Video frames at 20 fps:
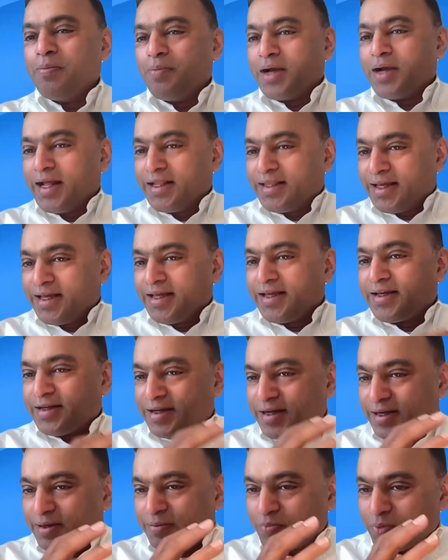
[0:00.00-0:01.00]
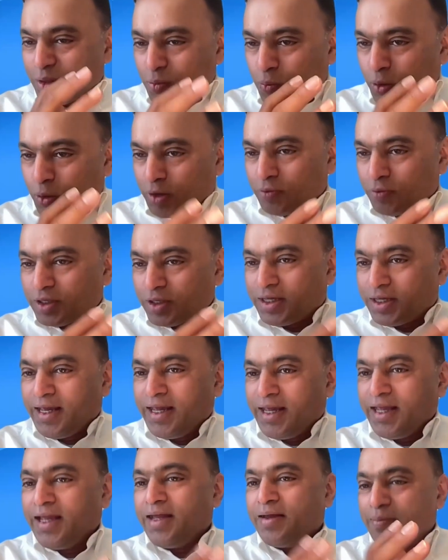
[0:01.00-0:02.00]
But I think one of the
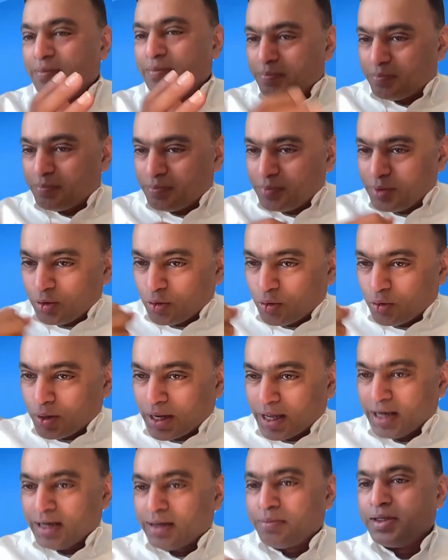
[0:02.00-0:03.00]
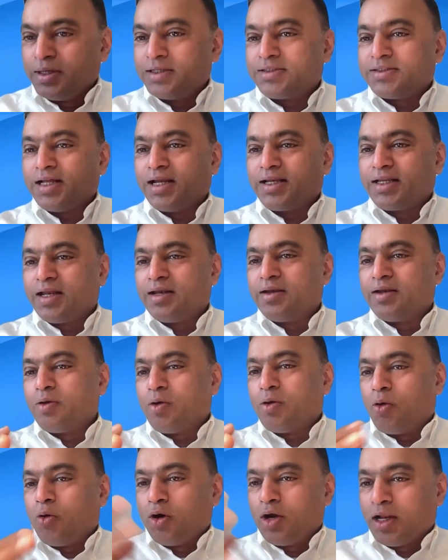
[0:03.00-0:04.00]
key, elements that can
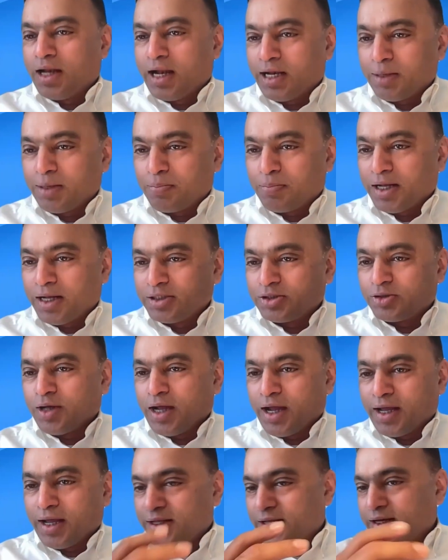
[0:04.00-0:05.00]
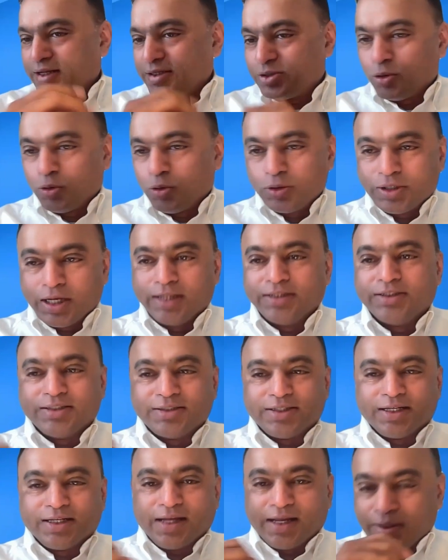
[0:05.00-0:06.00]
hold an enterprise together is rules
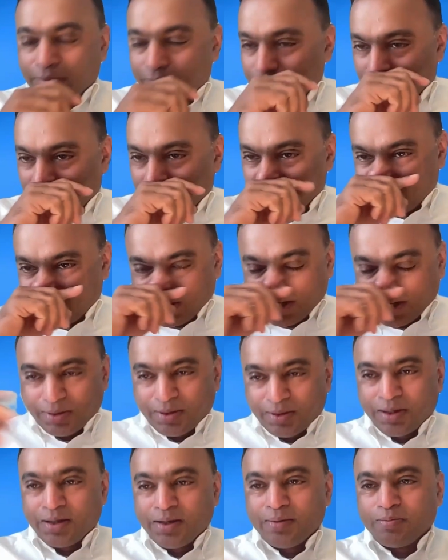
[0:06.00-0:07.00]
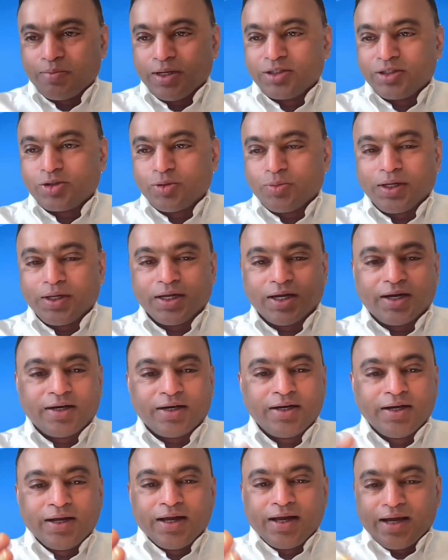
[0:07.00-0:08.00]
engines. And I'm really pleased to be
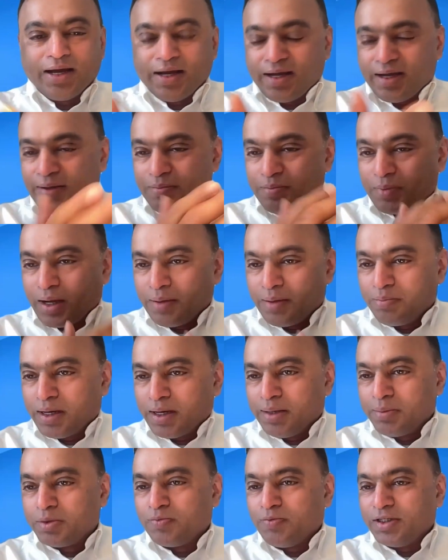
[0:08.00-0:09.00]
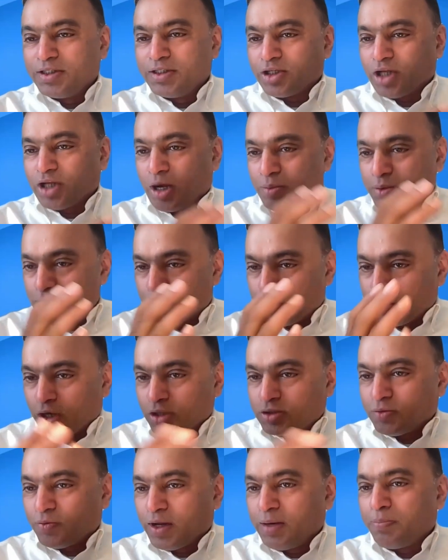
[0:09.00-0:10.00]
here. My name is Vijay Thomas. We're
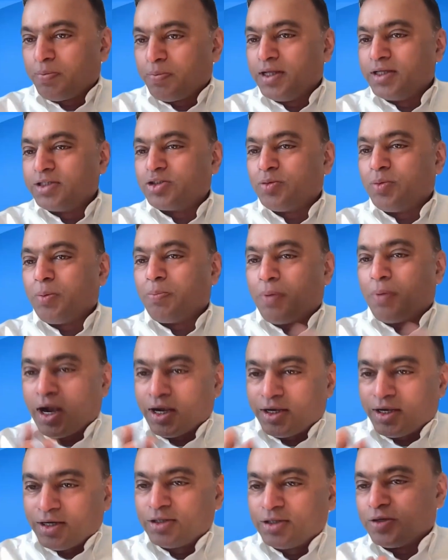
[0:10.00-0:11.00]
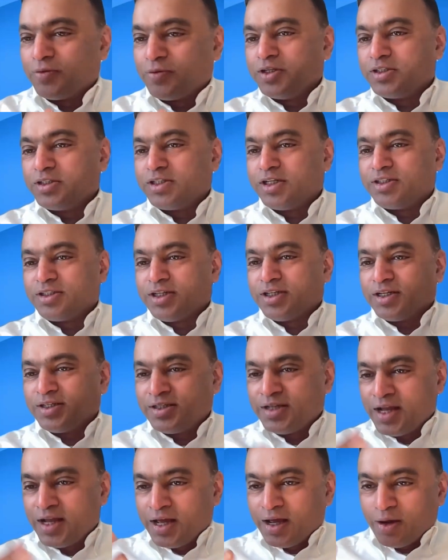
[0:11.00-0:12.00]
also very pleased to be partners of
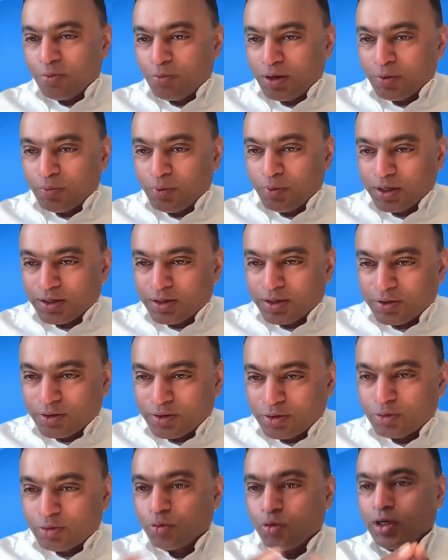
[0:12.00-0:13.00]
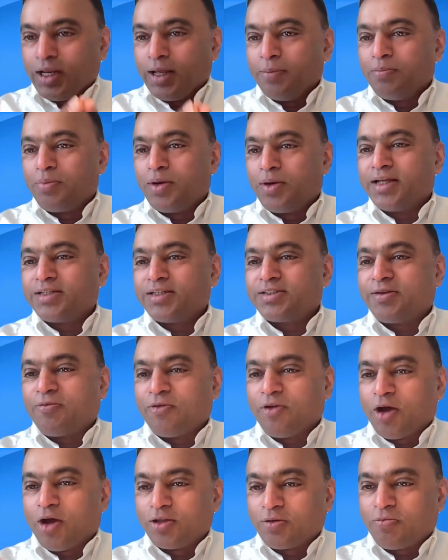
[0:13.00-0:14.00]
Decision. We truly embrace the
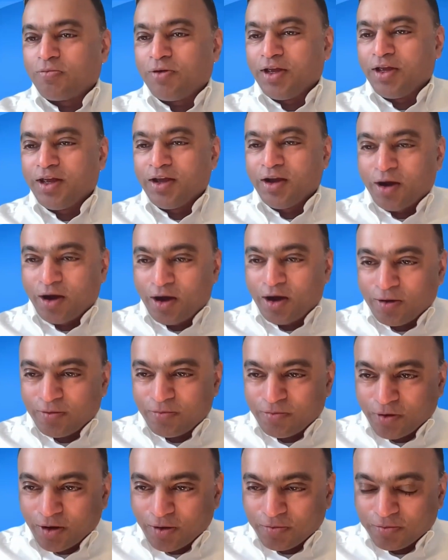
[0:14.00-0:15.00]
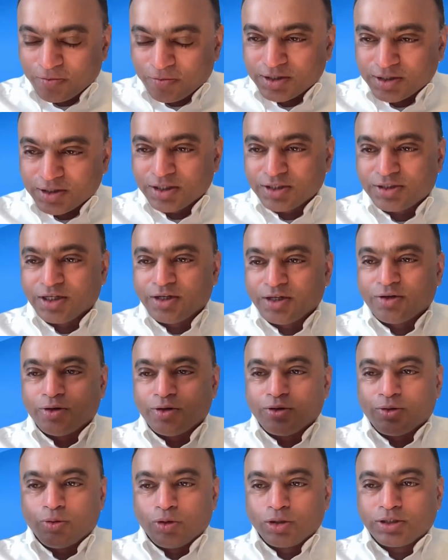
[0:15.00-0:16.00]
philosophy of
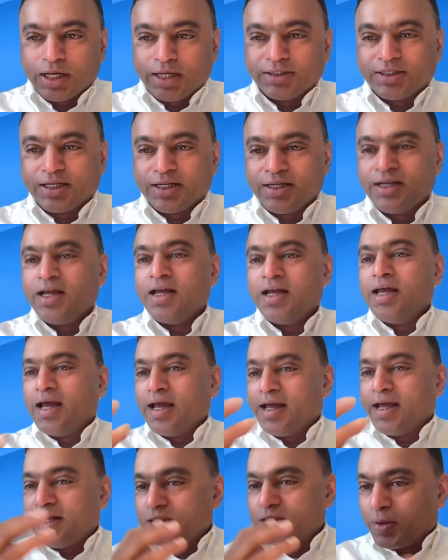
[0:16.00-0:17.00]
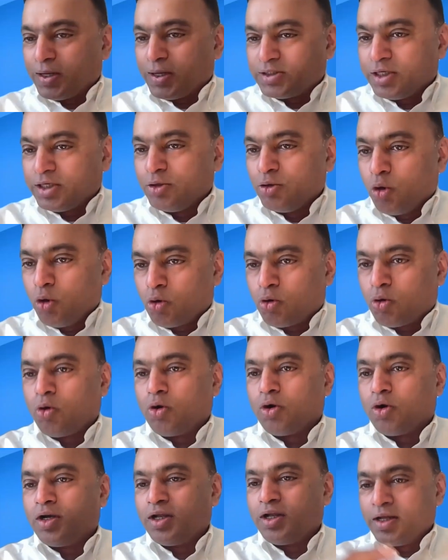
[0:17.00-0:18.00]
Decision rules engine, and especially
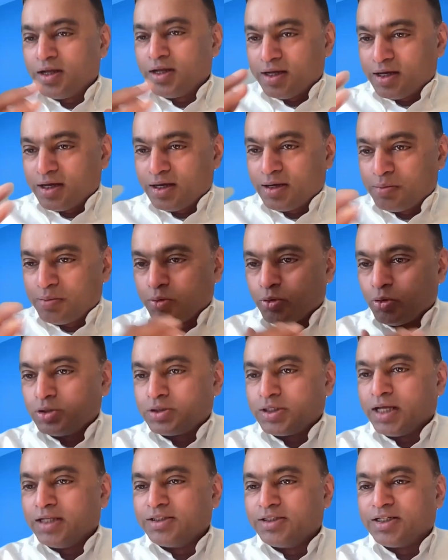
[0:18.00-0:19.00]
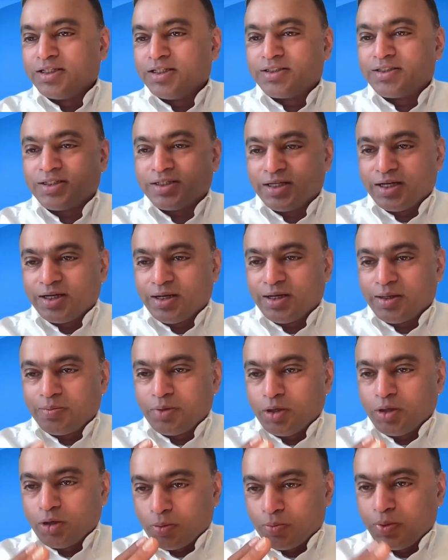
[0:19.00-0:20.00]
no-code rules engines,
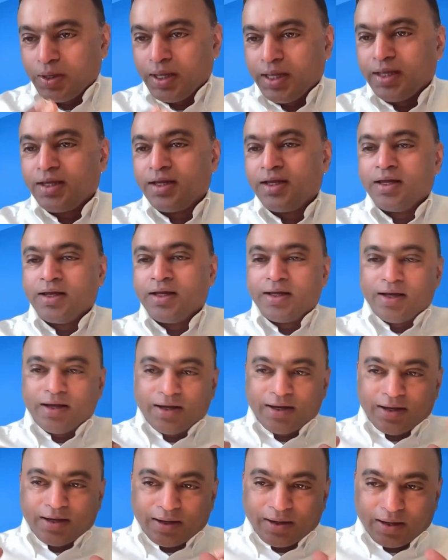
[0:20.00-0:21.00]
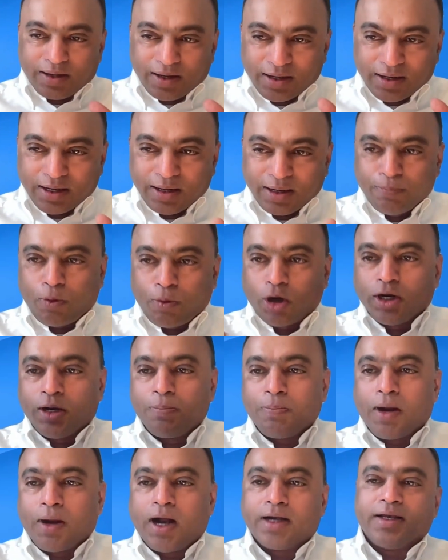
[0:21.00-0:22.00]
being an
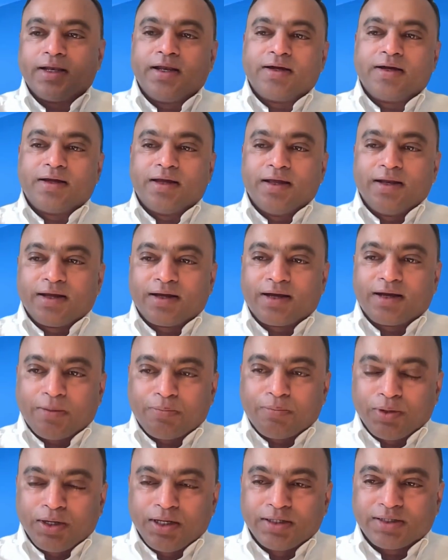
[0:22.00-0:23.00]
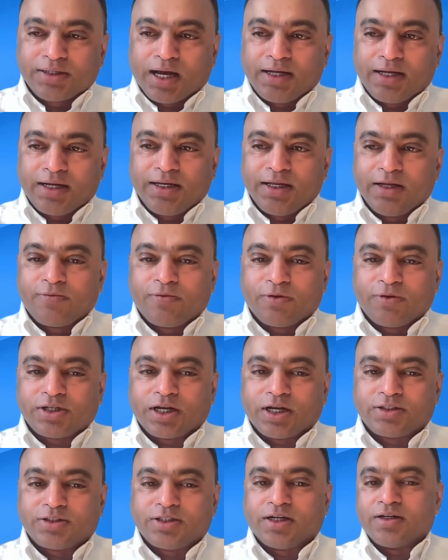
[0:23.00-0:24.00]
important part in a company's IT
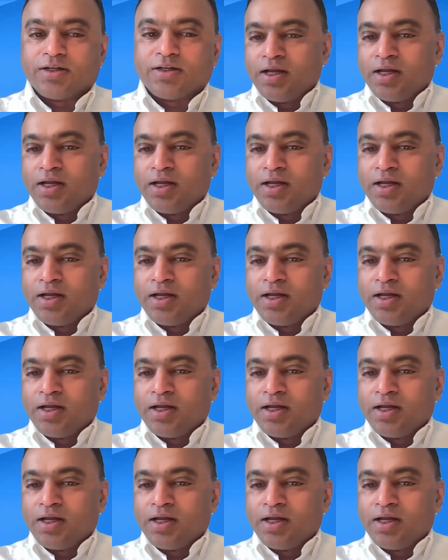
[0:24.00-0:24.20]
infrastructure.